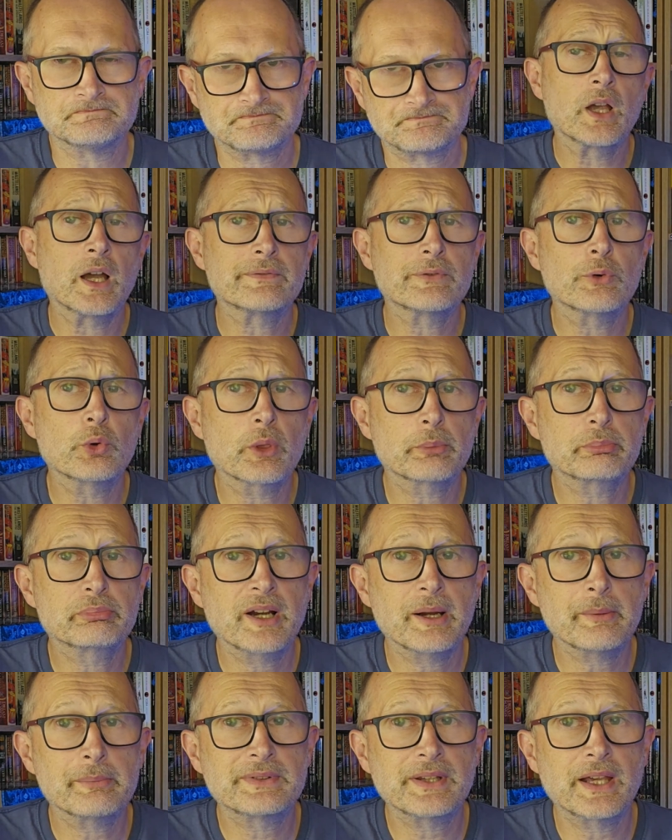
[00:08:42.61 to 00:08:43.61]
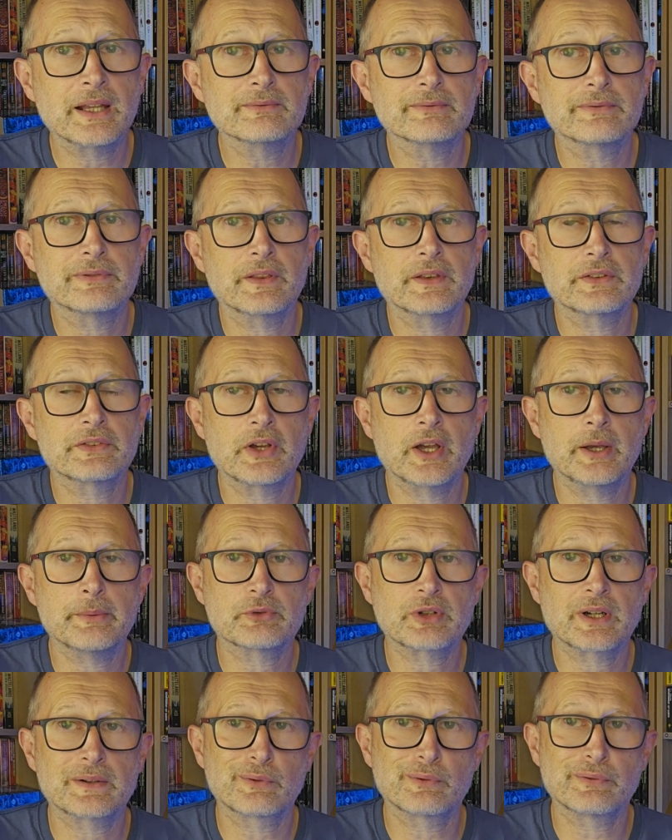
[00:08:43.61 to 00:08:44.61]
I've all the prep done for the time
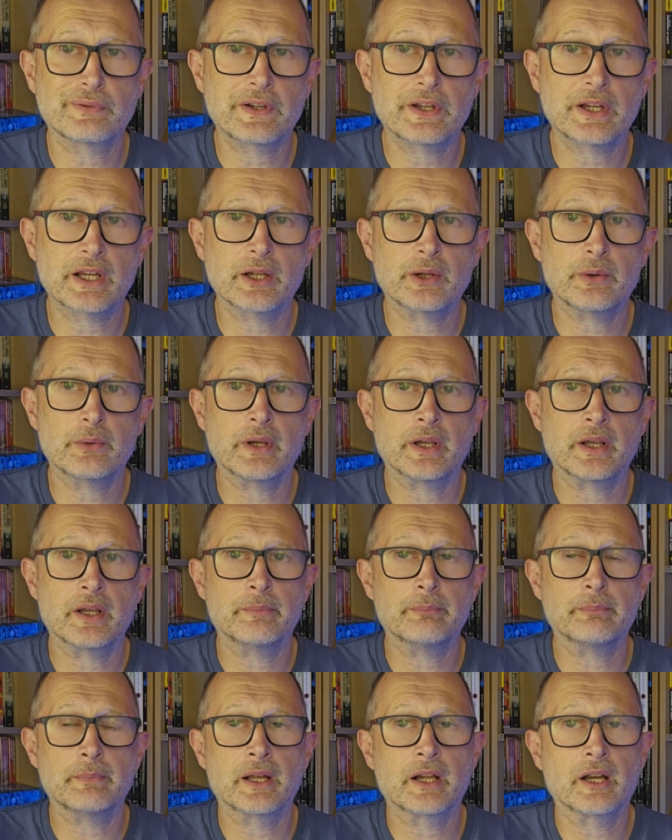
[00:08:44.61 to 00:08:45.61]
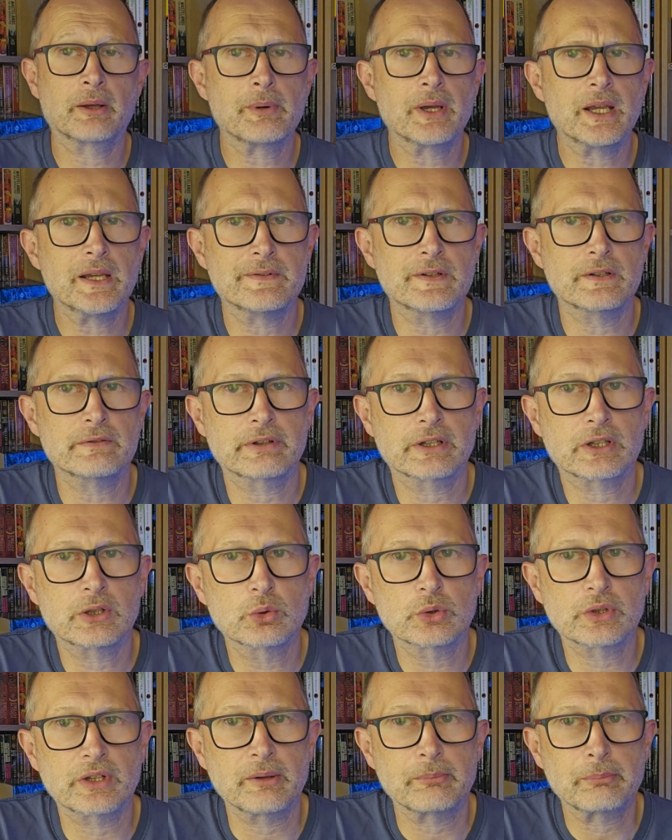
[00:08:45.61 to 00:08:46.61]
travel video, and I might even have
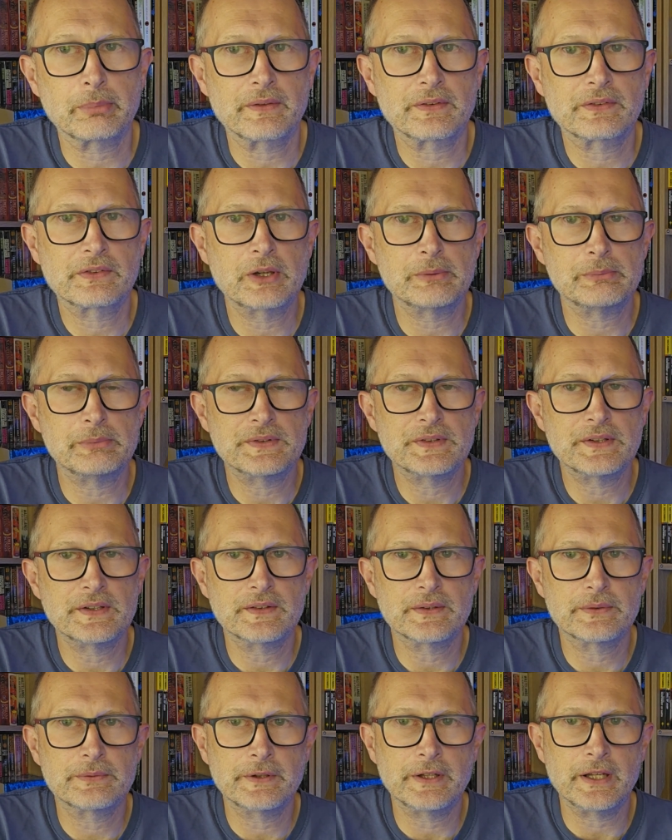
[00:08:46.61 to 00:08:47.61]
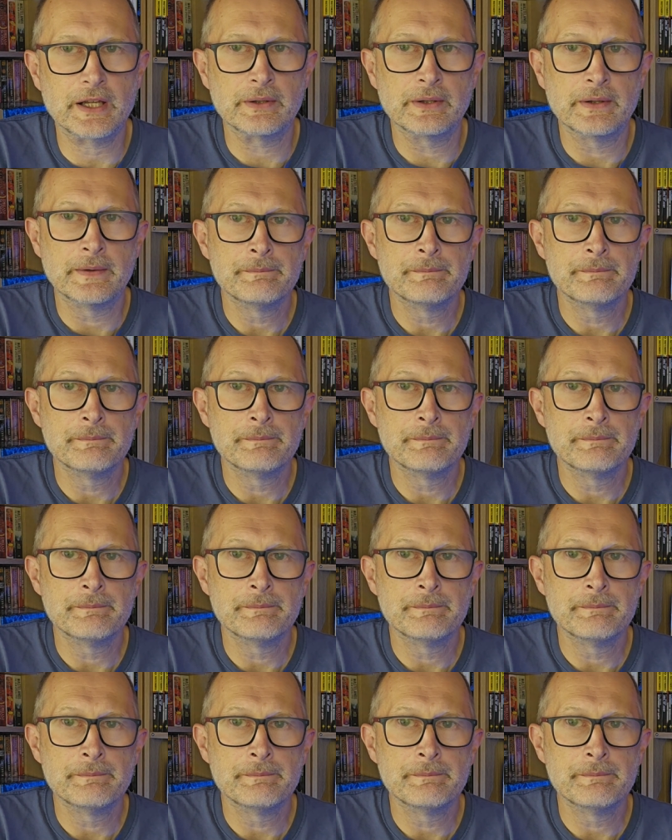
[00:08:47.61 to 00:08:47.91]
recorded it by the time you see this video.